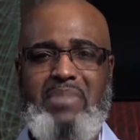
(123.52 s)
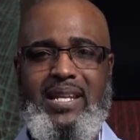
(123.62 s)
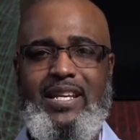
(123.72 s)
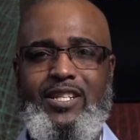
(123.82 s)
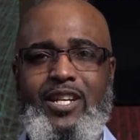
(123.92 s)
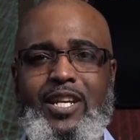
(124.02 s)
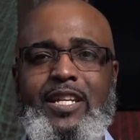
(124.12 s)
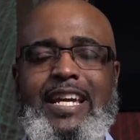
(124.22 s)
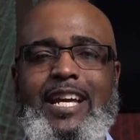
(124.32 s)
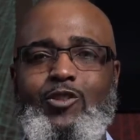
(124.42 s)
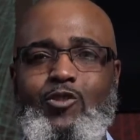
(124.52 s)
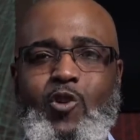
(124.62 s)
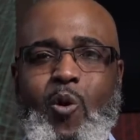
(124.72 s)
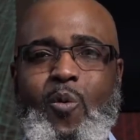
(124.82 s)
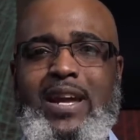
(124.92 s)
minutes is
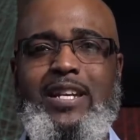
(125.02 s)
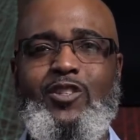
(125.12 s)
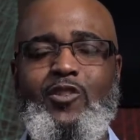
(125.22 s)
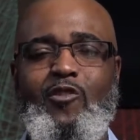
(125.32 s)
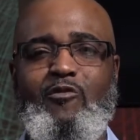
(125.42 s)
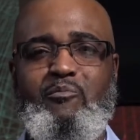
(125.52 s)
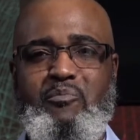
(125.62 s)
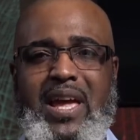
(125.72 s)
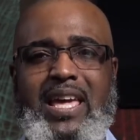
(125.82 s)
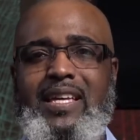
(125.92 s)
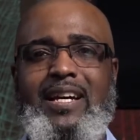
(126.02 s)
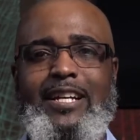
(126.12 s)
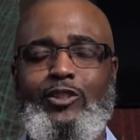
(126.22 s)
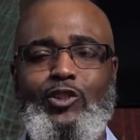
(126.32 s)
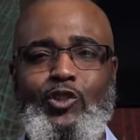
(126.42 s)
going to make
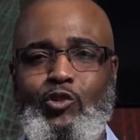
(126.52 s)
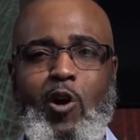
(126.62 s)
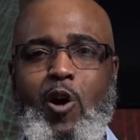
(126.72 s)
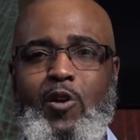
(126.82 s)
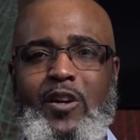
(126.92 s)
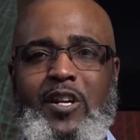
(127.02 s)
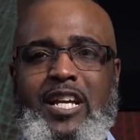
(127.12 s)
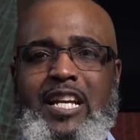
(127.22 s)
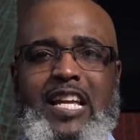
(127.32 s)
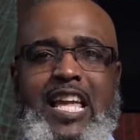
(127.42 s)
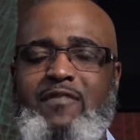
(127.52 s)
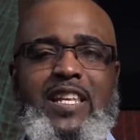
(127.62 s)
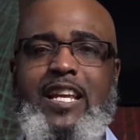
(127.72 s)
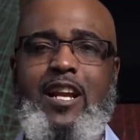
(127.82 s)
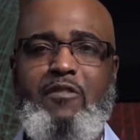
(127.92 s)
us stronger even
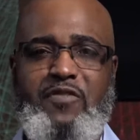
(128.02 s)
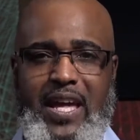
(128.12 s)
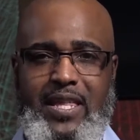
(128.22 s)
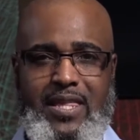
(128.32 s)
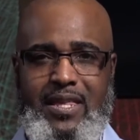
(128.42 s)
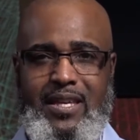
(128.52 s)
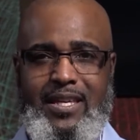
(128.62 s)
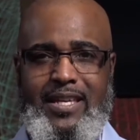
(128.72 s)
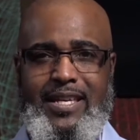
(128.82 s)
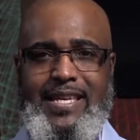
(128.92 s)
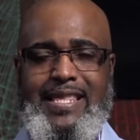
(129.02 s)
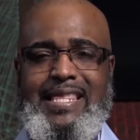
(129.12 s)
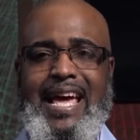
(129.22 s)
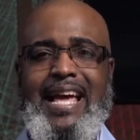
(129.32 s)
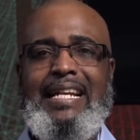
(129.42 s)
in our faith.
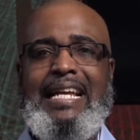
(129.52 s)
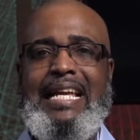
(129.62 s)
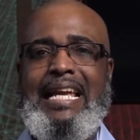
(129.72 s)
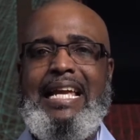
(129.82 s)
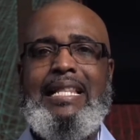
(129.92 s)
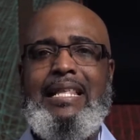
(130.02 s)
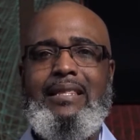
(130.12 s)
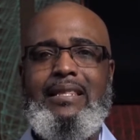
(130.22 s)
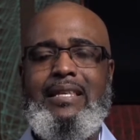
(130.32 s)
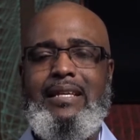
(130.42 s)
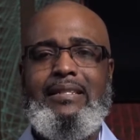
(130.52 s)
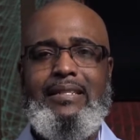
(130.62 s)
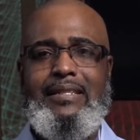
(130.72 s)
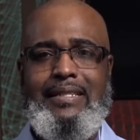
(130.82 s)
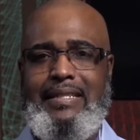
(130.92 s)
That in this
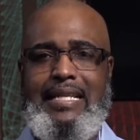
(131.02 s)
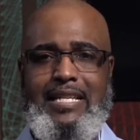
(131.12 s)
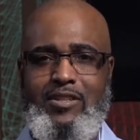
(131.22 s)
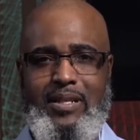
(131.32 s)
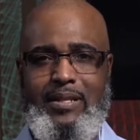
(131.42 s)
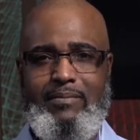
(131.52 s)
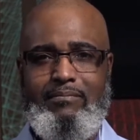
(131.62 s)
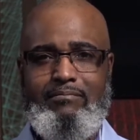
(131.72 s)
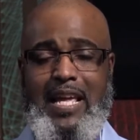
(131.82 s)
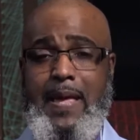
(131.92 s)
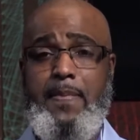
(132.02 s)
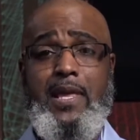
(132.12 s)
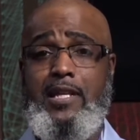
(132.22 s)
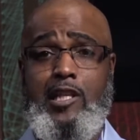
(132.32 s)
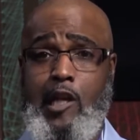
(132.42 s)
season, in
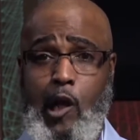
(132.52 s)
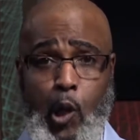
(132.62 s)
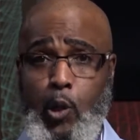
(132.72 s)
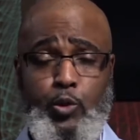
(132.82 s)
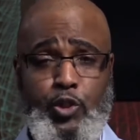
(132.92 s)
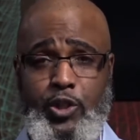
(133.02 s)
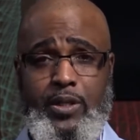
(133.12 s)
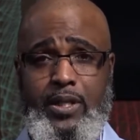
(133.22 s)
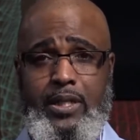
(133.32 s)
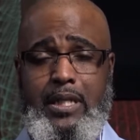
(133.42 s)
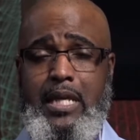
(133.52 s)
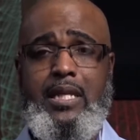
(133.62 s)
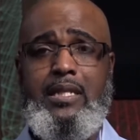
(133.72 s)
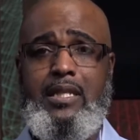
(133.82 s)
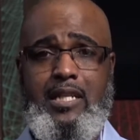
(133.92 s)
this culture, in
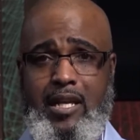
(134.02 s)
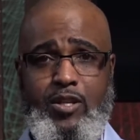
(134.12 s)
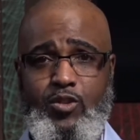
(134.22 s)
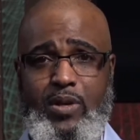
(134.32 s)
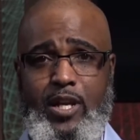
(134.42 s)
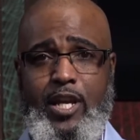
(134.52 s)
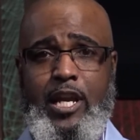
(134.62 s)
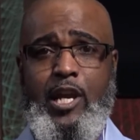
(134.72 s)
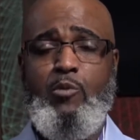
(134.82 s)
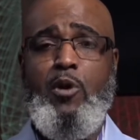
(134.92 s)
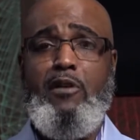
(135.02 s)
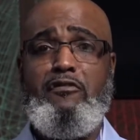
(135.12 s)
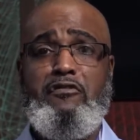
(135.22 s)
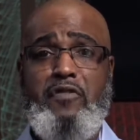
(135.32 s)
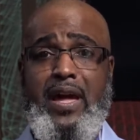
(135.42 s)
this country, where
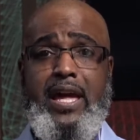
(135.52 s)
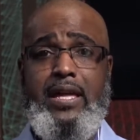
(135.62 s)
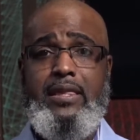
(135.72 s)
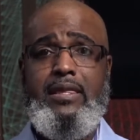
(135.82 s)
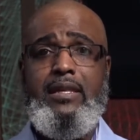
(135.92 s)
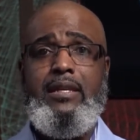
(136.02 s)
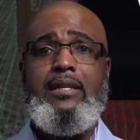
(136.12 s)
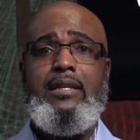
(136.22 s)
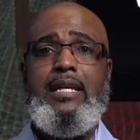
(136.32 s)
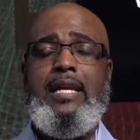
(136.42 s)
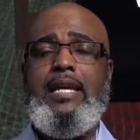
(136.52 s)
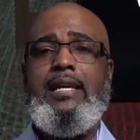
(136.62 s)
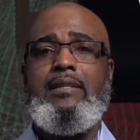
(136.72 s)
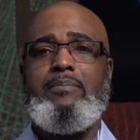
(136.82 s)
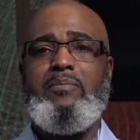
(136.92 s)
faith
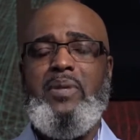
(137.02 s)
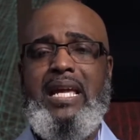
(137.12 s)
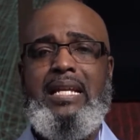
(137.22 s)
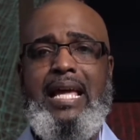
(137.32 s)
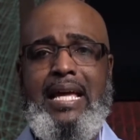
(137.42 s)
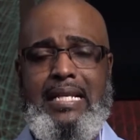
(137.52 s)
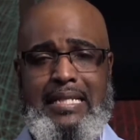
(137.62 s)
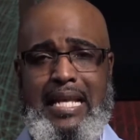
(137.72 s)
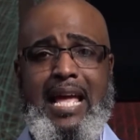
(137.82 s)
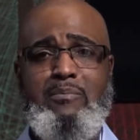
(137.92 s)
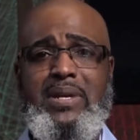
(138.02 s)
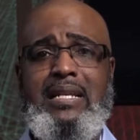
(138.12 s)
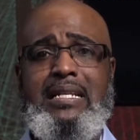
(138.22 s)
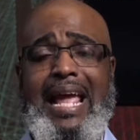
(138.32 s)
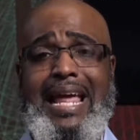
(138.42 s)
is being
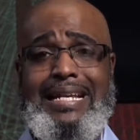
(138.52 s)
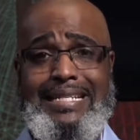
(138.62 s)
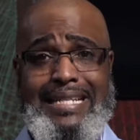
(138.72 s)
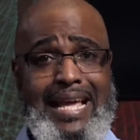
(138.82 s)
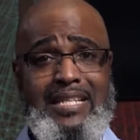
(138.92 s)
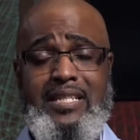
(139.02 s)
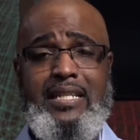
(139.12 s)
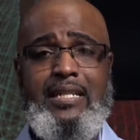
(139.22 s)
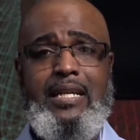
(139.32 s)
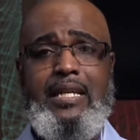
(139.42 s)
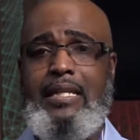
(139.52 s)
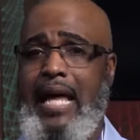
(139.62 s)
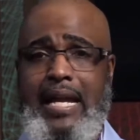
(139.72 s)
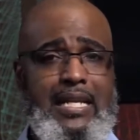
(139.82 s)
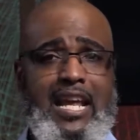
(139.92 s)
examined and tested
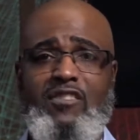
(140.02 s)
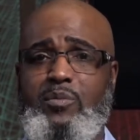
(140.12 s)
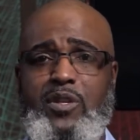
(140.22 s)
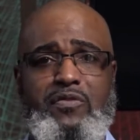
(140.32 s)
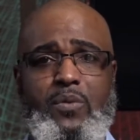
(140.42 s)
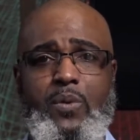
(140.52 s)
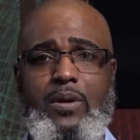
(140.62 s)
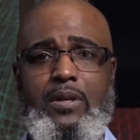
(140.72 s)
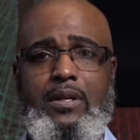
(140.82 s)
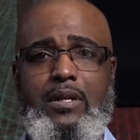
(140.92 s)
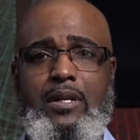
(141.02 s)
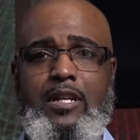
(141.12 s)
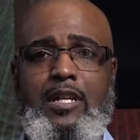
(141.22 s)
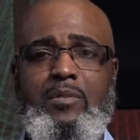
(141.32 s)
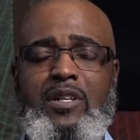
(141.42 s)
like never before.
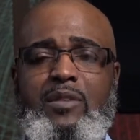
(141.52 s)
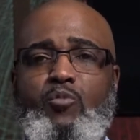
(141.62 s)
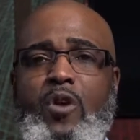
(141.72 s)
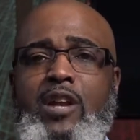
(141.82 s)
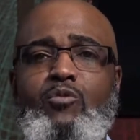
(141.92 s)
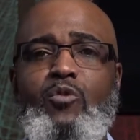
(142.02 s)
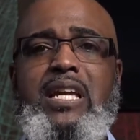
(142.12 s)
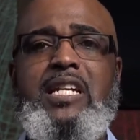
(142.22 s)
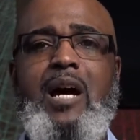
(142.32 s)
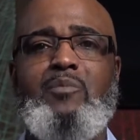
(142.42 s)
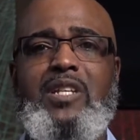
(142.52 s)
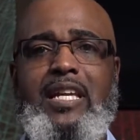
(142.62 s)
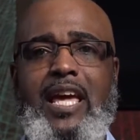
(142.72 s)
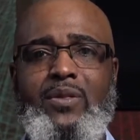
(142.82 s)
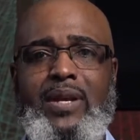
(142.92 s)
And when we come
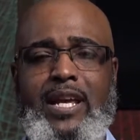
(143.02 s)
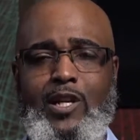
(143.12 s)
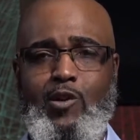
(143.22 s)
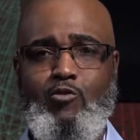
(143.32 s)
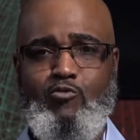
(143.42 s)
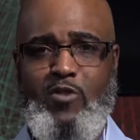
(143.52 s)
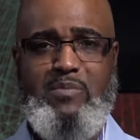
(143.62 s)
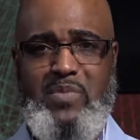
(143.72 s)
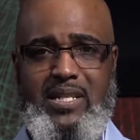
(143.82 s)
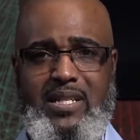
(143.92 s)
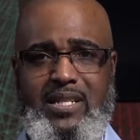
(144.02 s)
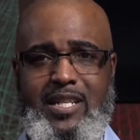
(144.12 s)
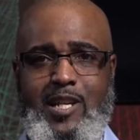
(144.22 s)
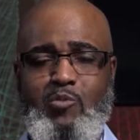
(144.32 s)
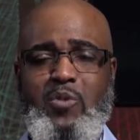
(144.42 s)
together in agreement,
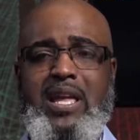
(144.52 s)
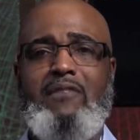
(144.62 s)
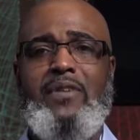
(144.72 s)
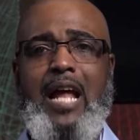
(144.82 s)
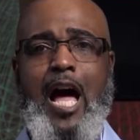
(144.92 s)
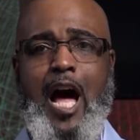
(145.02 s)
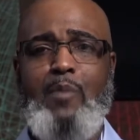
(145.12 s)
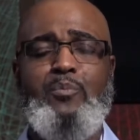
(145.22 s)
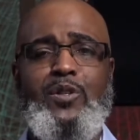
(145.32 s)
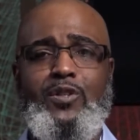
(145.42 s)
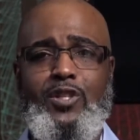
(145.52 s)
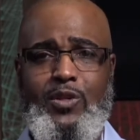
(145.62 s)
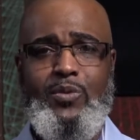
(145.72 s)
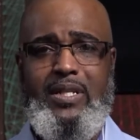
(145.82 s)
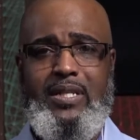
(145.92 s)
we have an
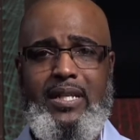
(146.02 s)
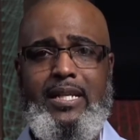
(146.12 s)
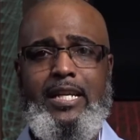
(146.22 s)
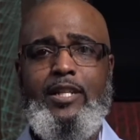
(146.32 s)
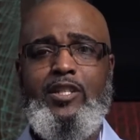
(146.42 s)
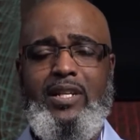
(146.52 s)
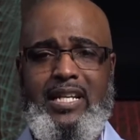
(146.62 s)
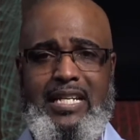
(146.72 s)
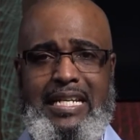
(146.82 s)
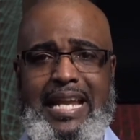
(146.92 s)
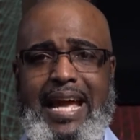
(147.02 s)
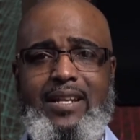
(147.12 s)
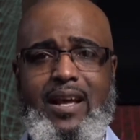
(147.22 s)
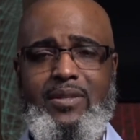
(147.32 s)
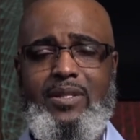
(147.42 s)
opportunity to connect
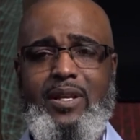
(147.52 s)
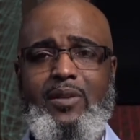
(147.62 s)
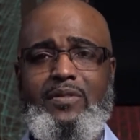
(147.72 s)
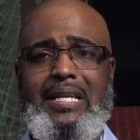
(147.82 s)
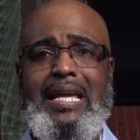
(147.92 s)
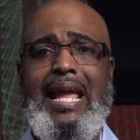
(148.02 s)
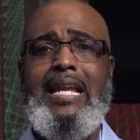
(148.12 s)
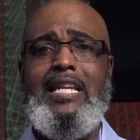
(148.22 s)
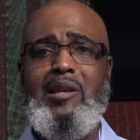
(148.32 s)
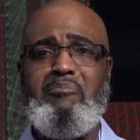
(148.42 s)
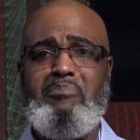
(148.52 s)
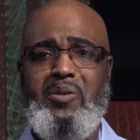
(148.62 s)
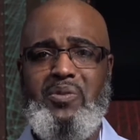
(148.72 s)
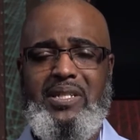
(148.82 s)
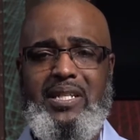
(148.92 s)
ourselves in
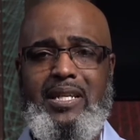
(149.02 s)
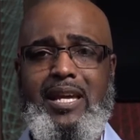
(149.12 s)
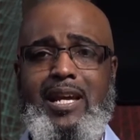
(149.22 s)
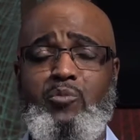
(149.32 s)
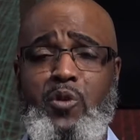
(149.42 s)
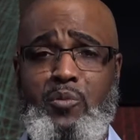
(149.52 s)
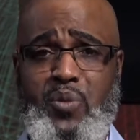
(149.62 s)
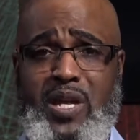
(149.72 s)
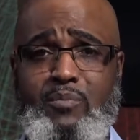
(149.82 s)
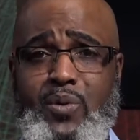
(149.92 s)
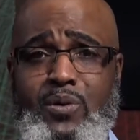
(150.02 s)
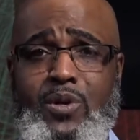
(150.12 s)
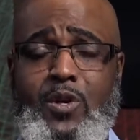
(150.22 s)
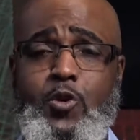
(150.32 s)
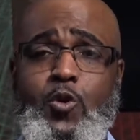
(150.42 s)
community with people
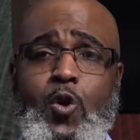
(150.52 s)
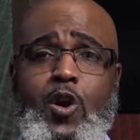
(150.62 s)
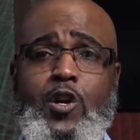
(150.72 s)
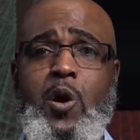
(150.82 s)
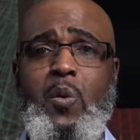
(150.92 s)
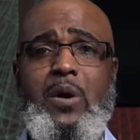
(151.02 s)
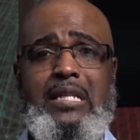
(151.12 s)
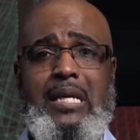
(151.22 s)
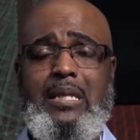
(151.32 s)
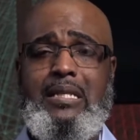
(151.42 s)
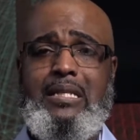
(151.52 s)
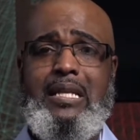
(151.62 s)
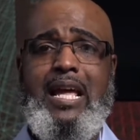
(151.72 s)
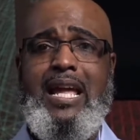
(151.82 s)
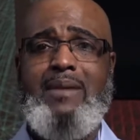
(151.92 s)
who are going in the
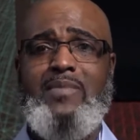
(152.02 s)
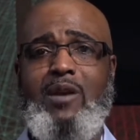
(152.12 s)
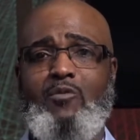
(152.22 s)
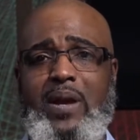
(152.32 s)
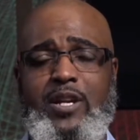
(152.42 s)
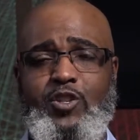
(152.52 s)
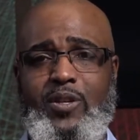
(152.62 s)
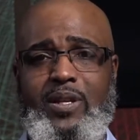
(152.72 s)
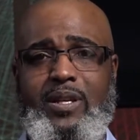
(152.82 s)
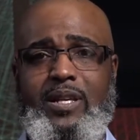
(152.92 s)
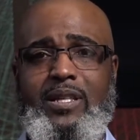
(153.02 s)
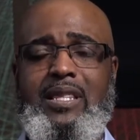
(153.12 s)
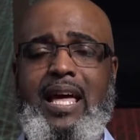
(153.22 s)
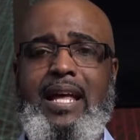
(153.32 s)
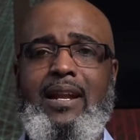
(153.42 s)
same direction
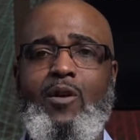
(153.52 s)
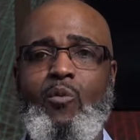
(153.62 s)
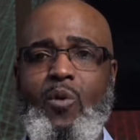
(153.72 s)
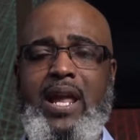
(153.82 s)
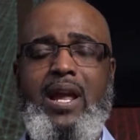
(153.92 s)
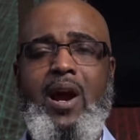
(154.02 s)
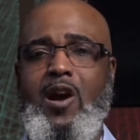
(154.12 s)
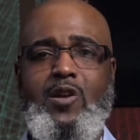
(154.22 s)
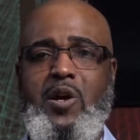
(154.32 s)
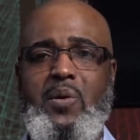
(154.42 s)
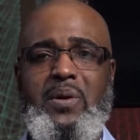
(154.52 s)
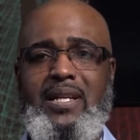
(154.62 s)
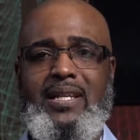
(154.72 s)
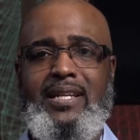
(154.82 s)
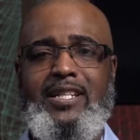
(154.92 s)
that we are going.
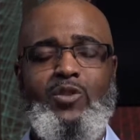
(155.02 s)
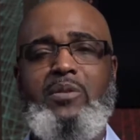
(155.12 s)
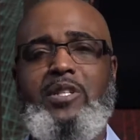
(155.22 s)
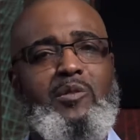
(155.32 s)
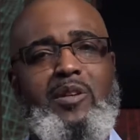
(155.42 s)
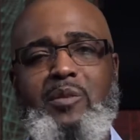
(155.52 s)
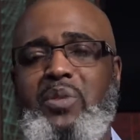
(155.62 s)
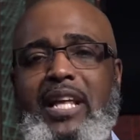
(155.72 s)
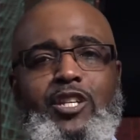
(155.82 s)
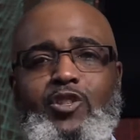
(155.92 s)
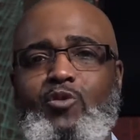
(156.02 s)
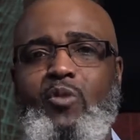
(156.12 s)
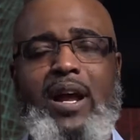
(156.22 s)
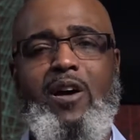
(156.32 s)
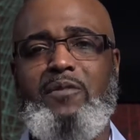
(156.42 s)
So I just want to bless you
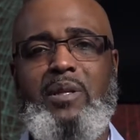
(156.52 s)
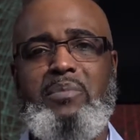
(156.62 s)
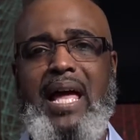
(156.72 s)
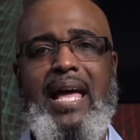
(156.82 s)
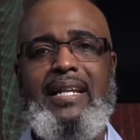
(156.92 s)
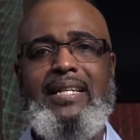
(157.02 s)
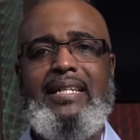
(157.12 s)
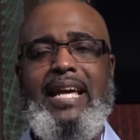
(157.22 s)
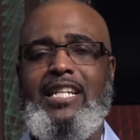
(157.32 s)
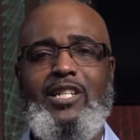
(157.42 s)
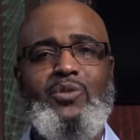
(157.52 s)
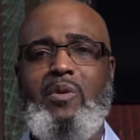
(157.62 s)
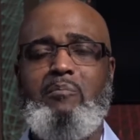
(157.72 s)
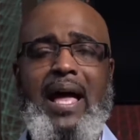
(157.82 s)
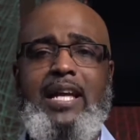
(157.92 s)
right off the bat and just
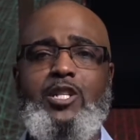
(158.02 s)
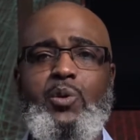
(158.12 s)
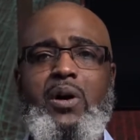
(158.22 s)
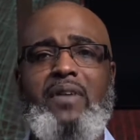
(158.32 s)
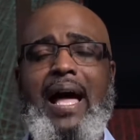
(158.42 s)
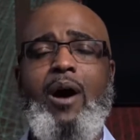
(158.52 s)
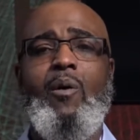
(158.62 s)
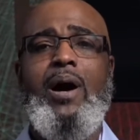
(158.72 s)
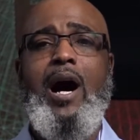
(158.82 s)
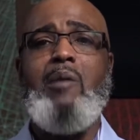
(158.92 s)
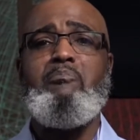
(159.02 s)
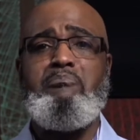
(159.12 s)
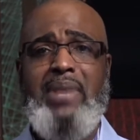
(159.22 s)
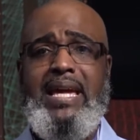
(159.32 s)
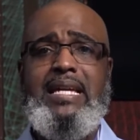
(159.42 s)
remind you of how
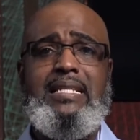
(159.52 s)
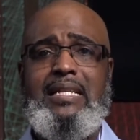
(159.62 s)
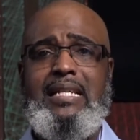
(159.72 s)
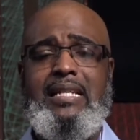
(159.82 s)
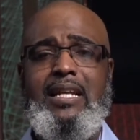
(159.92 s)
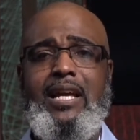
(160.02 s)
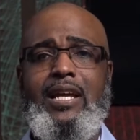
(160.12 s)
amazing